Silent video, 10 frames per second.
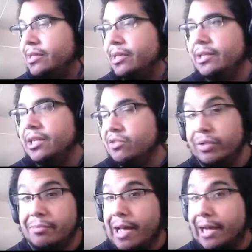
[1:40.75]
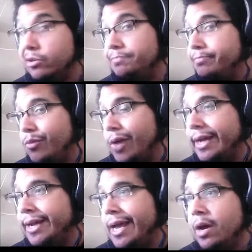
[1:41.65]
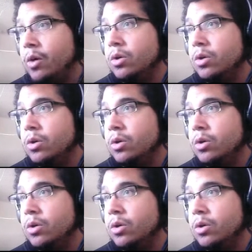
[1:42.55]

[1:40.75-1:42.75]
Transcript: It doesn't really matter right now.